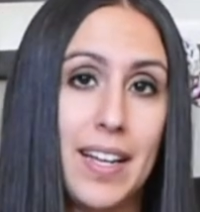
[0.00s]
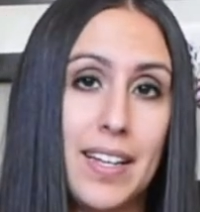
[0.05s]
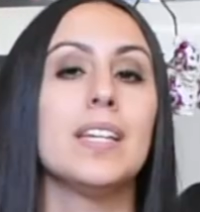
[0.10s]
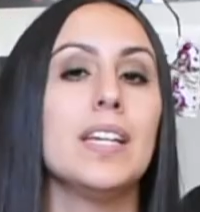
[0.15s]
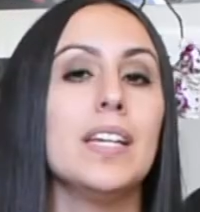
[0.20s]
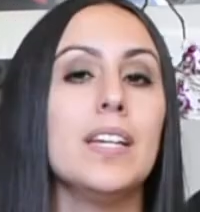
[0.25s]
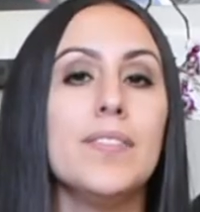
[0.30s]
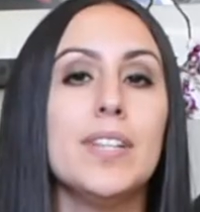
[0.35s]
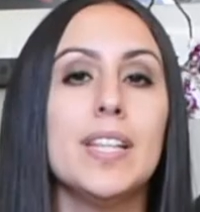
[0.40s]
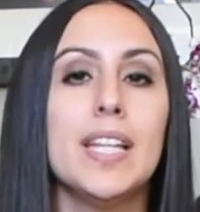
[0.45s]

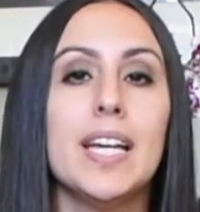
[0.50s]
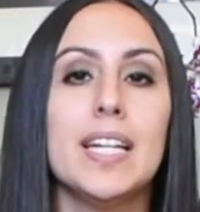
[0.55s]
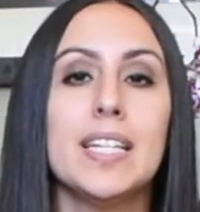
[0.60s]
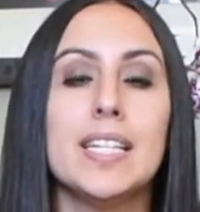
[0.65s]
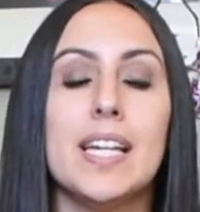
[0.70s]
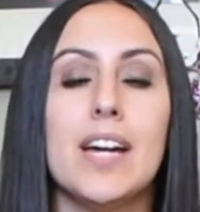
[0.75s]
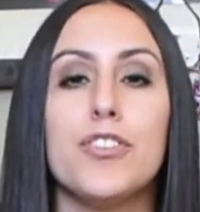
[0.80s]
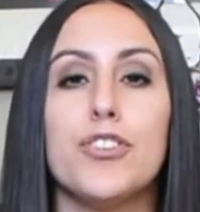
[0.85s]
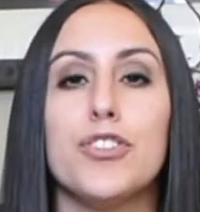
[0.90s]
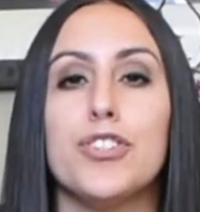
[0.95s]
Even laying
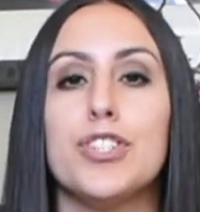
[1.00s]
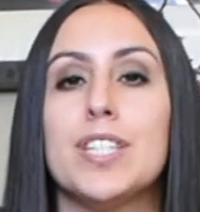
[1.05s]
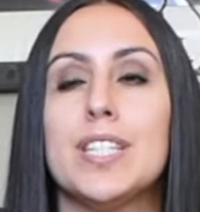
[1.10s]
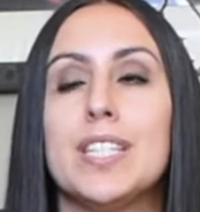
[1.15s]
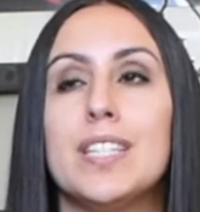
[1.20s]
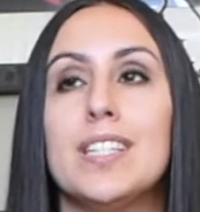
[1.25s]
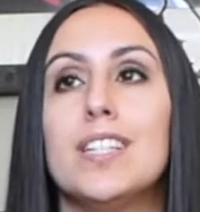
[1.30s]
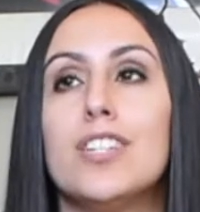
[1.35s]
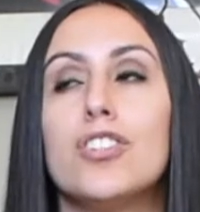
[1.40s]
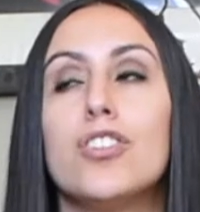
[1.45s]
down, you're
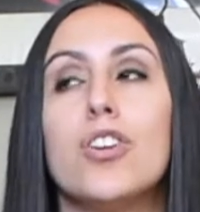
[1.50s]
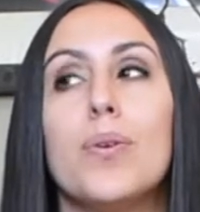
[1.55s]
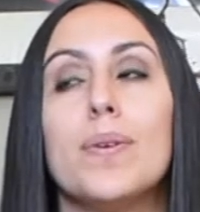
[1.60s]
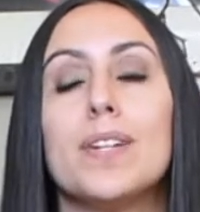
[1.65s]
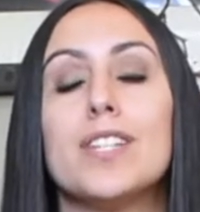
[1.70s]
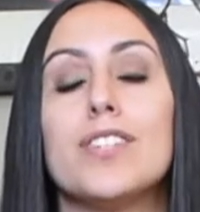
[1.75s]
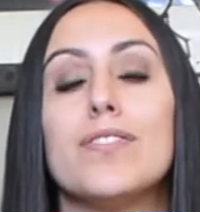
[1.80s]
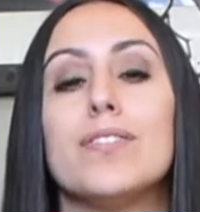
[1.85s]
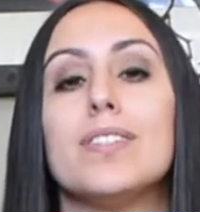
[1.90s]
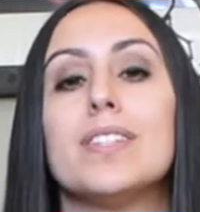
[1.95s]
still going
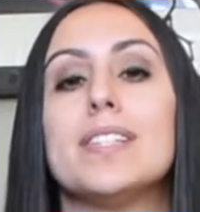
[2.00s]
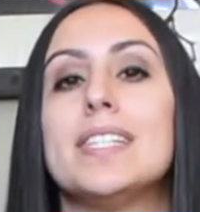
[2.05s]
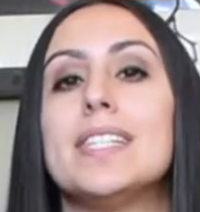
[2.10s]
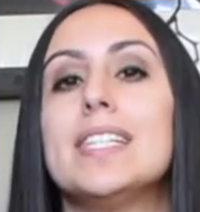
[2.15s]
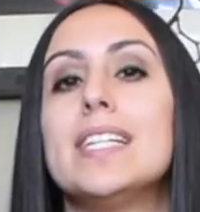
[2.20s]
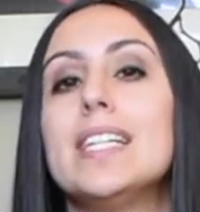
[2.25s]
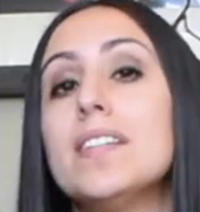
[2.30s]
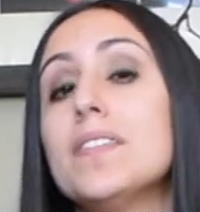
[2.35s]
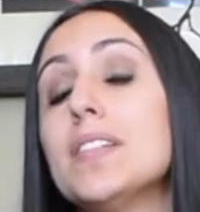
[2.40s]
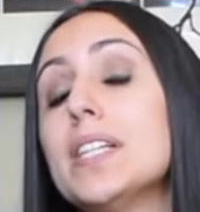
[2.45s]
to
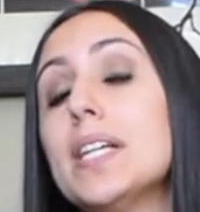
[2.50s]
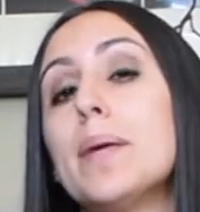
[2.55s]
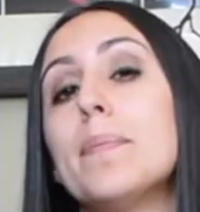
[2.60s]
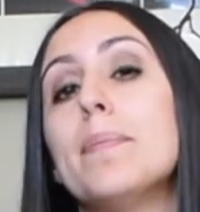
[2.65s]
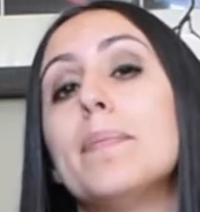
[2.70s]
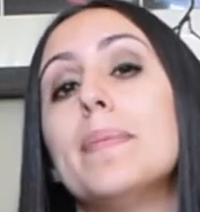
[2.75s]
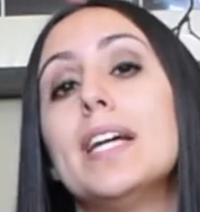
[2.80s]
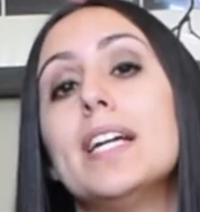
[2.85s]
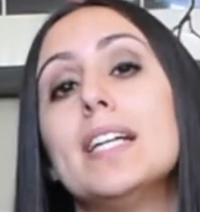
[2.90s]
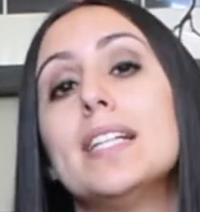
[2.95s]
receive the
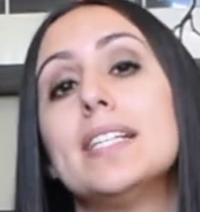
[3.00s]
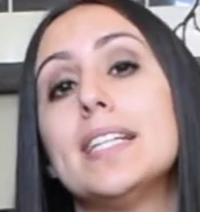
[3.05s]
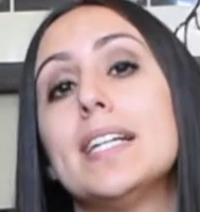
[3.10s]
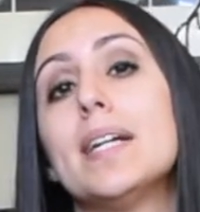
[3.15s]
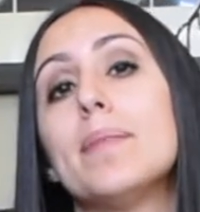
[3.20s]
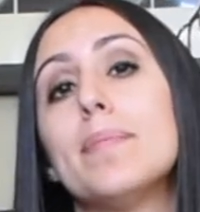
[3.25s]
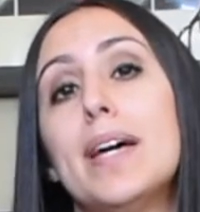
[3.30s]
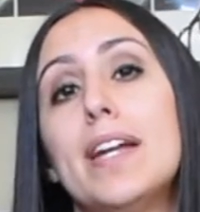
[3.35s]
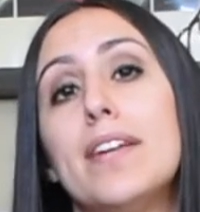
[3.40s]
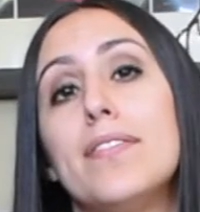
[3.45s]
amazing
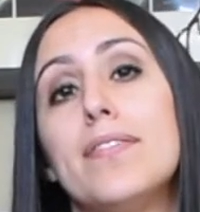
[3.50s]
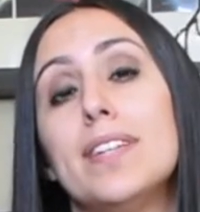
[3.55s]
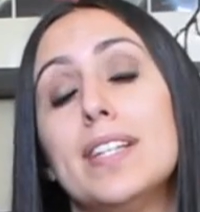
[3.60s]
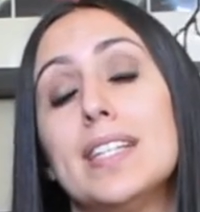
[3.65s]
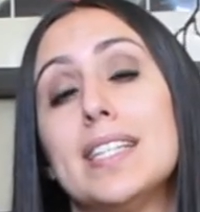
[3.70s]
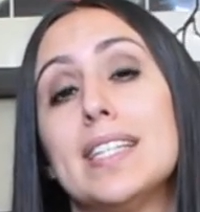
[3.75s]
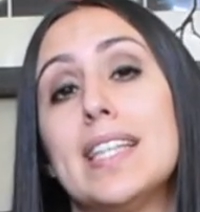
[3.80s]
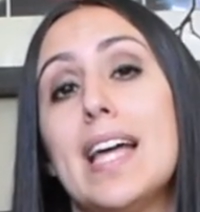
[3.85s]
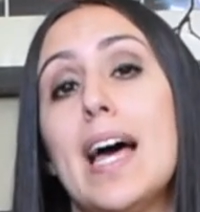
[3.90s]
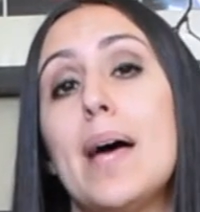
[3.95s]

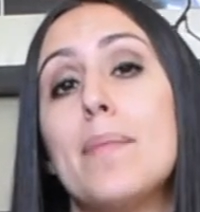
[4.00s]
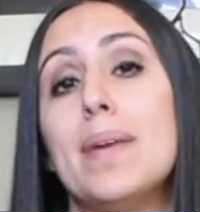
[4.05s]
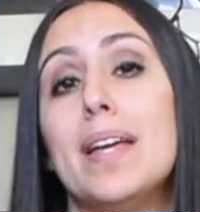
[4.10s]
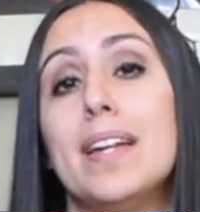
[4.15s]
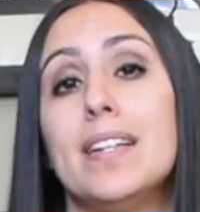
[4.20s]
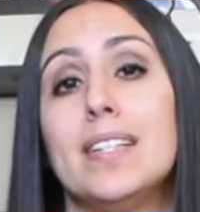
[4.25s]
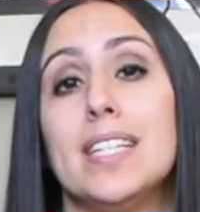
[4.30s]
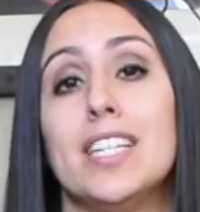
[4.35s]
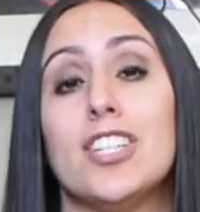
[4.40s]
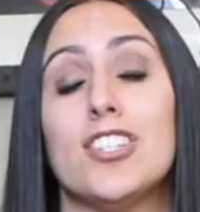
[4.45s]
benefits that
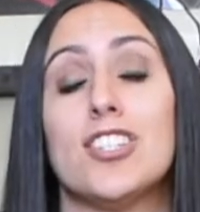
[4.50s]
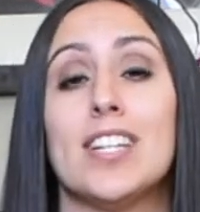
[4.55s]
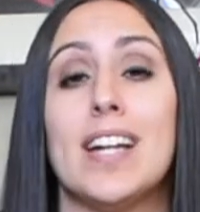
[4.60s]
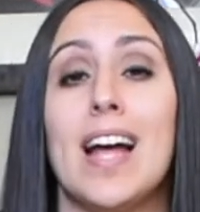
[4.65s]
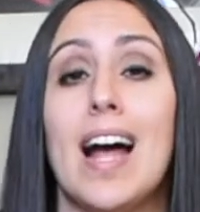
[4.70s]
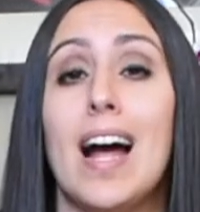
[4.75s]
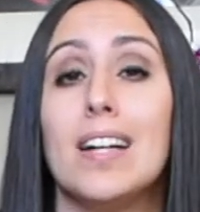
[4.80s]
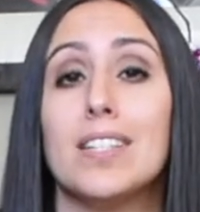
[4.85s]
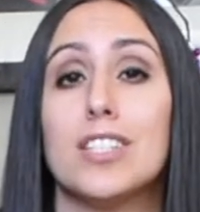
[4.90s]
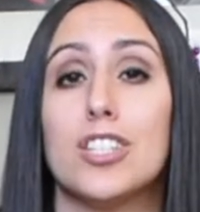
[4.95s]
meditation
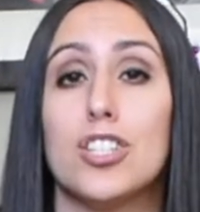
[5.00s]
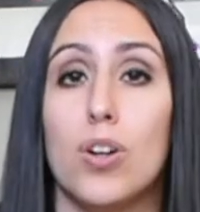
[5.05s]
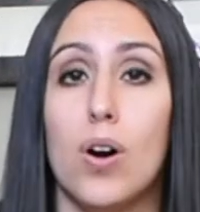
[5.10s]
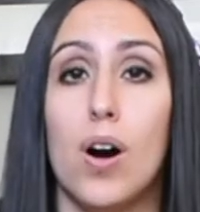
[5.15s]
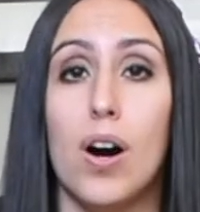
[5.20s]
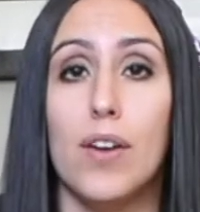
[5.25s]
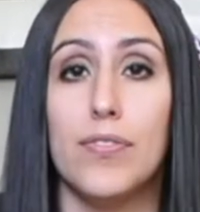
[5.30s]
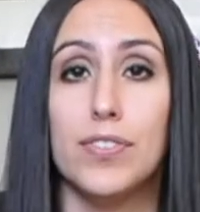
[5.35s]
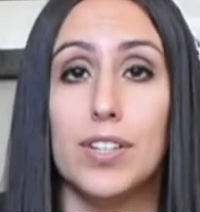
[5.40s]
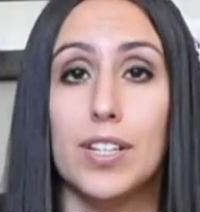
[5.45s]
has to
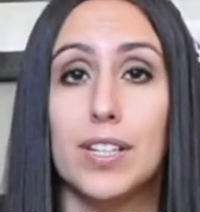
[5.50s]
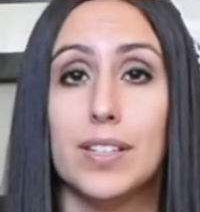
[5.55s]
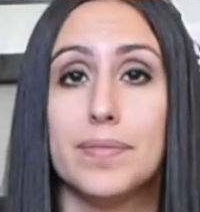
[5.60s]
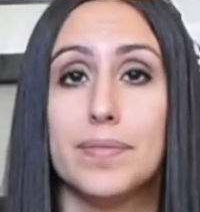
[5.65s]
offer.